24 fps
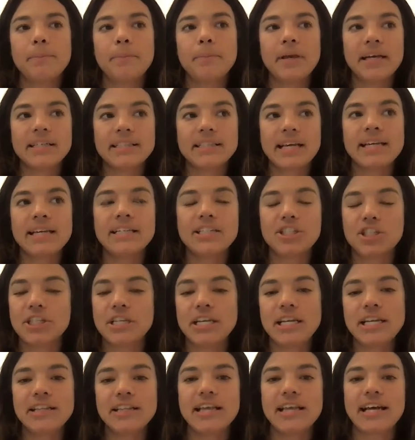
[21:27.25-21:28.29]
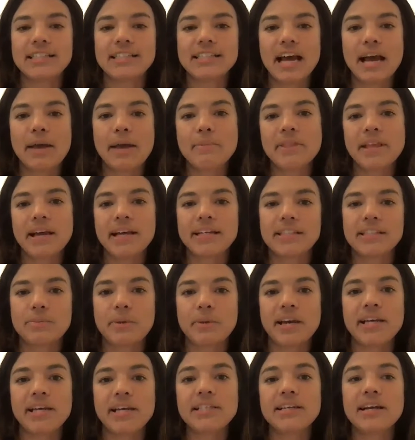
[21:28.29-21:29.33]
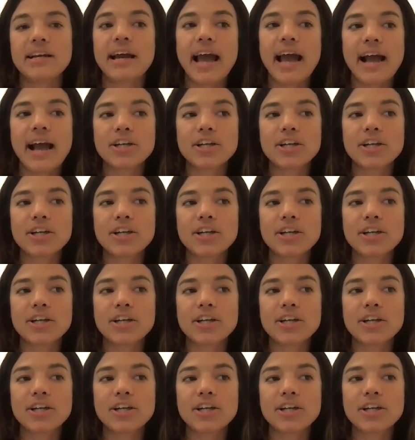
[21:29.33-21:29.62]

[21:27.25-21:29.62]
because I just needed that time in that space. And I mm-hmm.